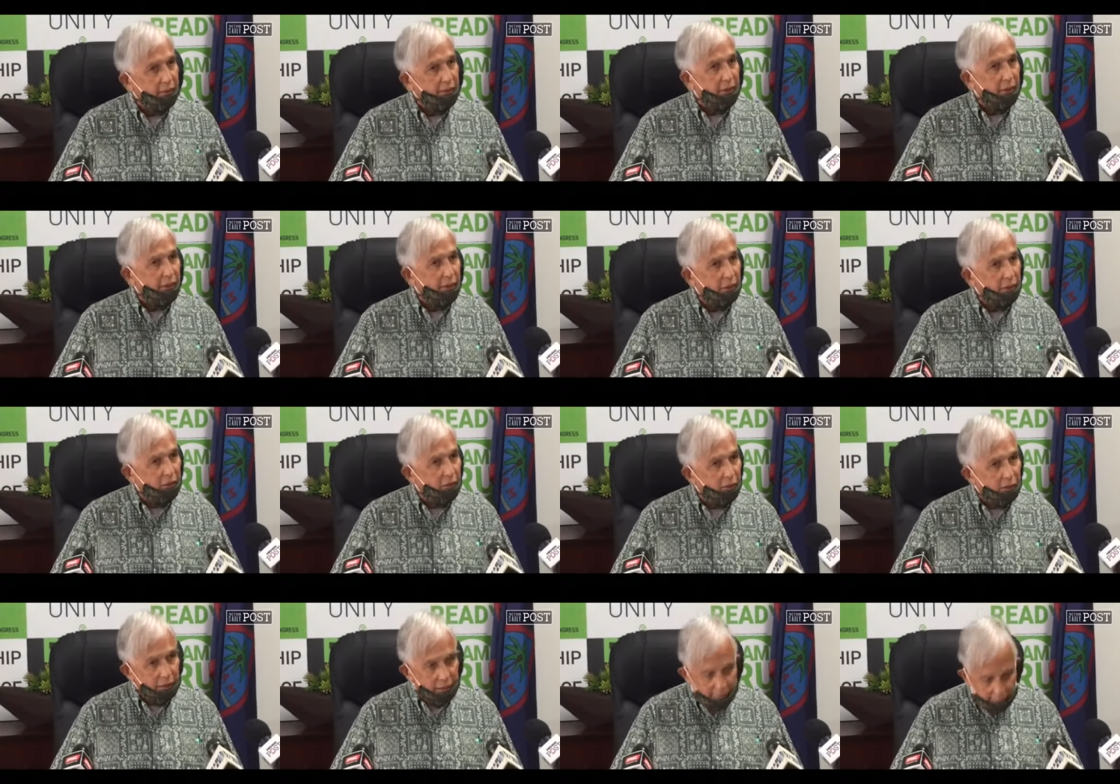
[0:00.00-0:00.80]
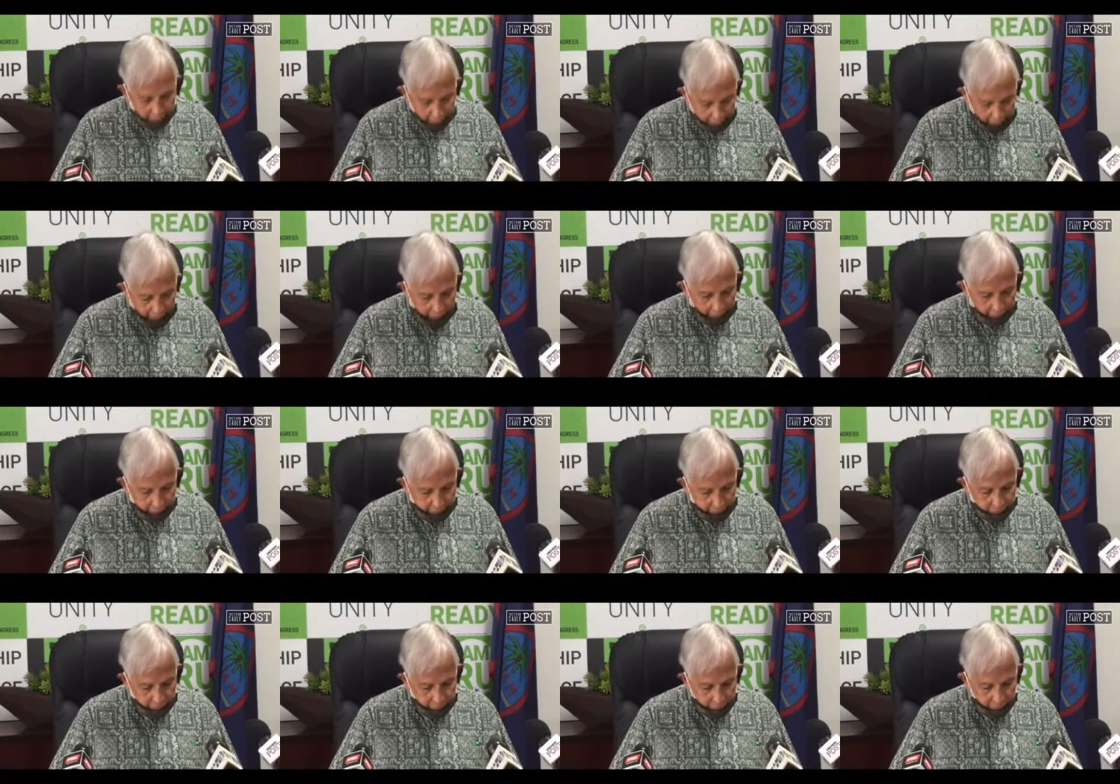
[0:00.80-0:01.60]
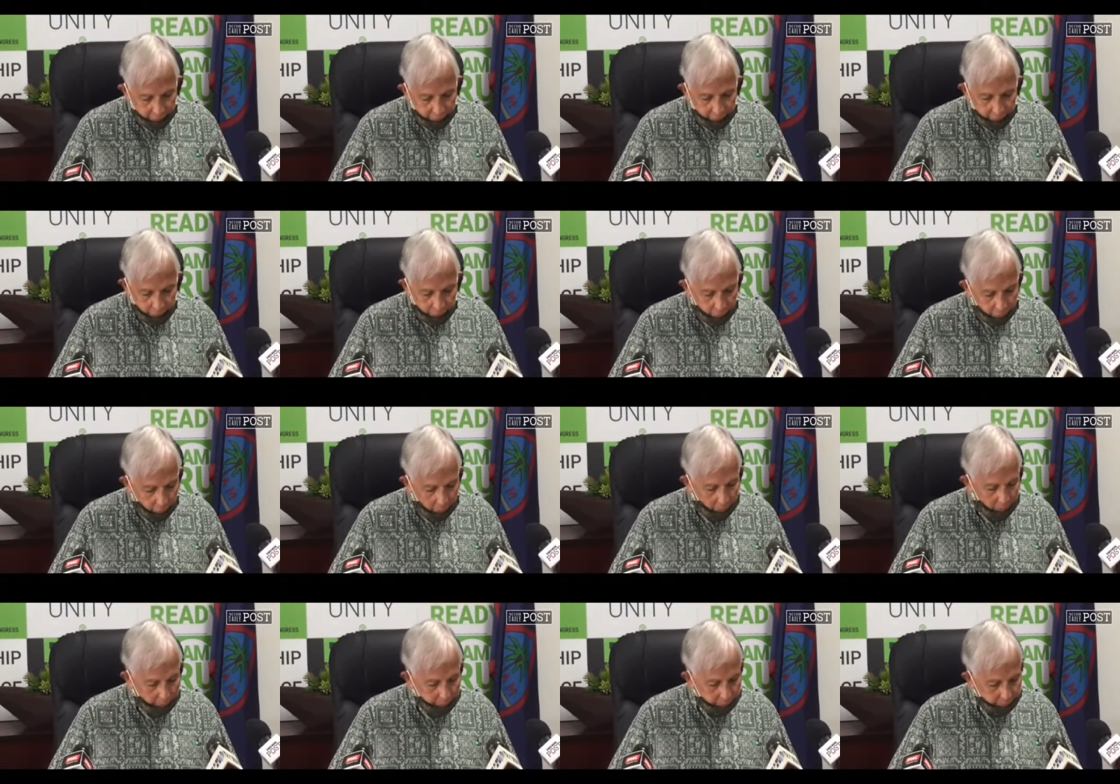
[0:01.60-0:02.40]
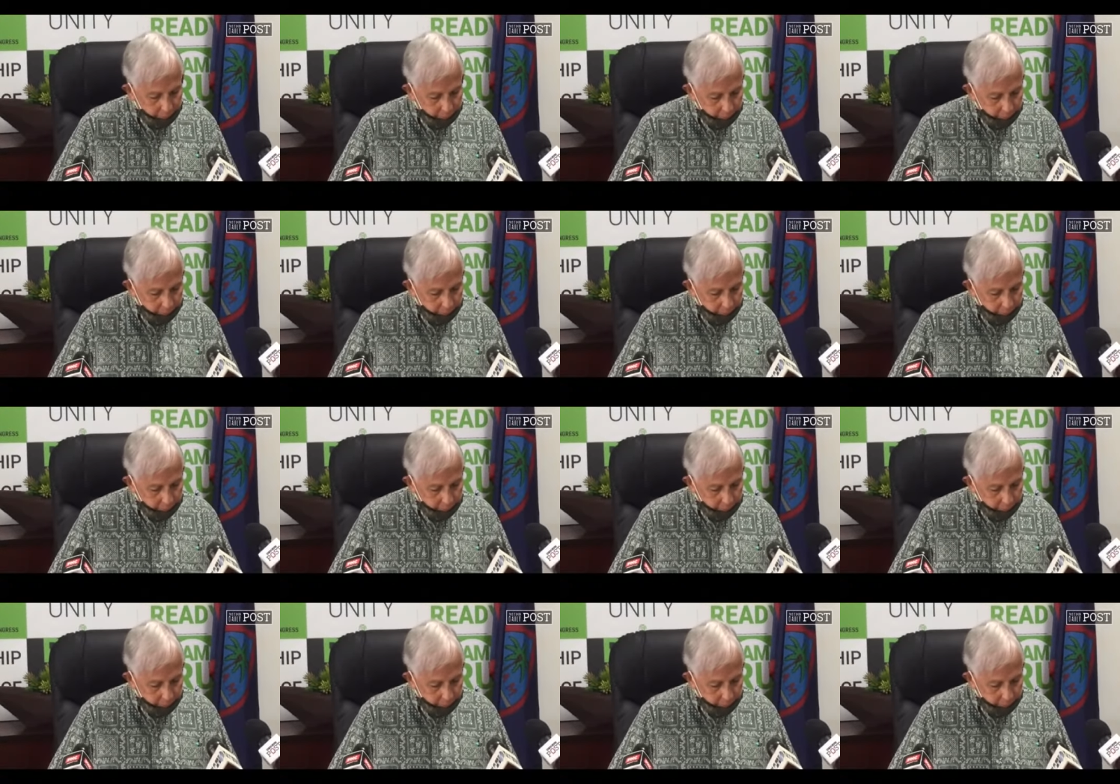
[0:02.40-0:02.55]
that he could have cast for Guam.